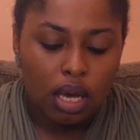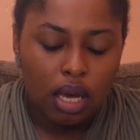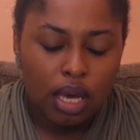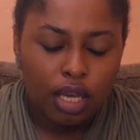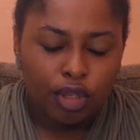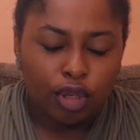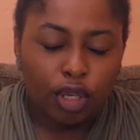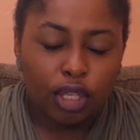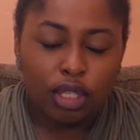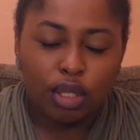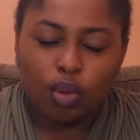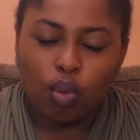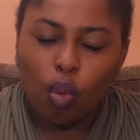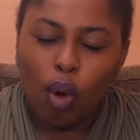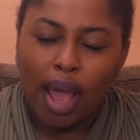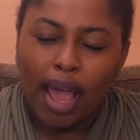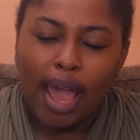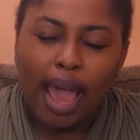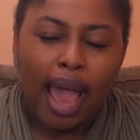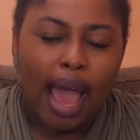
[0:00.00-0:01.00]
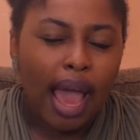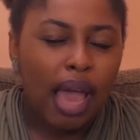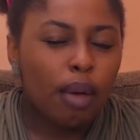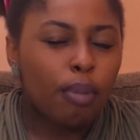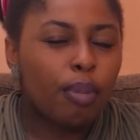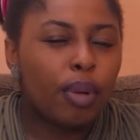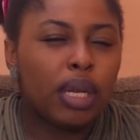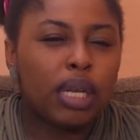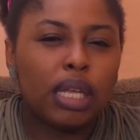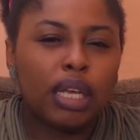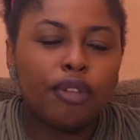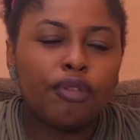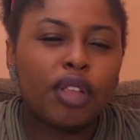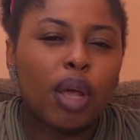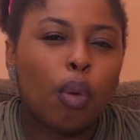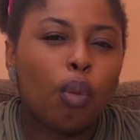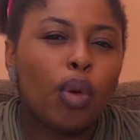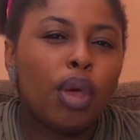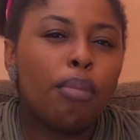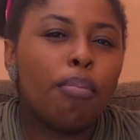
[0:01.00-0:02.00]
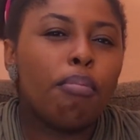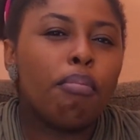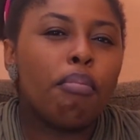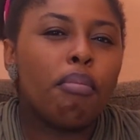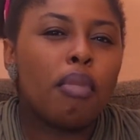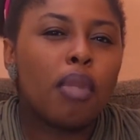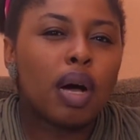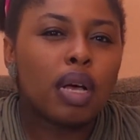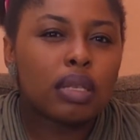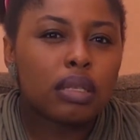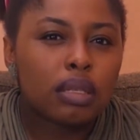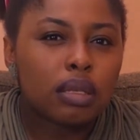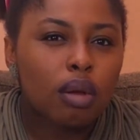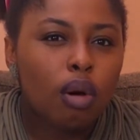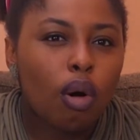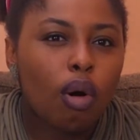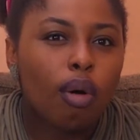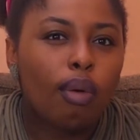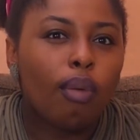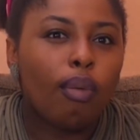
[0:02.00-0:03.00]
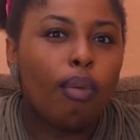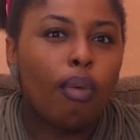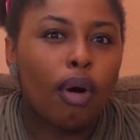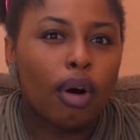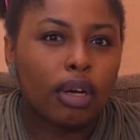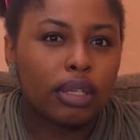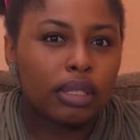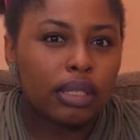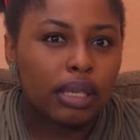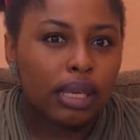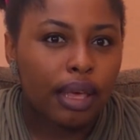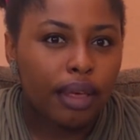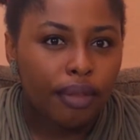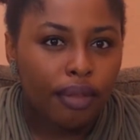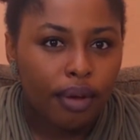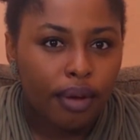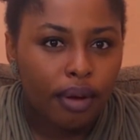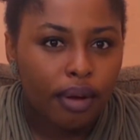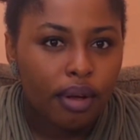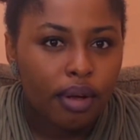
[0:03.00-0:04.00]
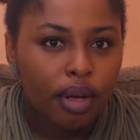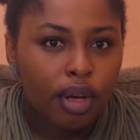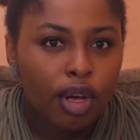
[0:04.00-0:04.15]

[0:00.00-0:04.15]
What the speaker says: So it's why I believe that we must all work together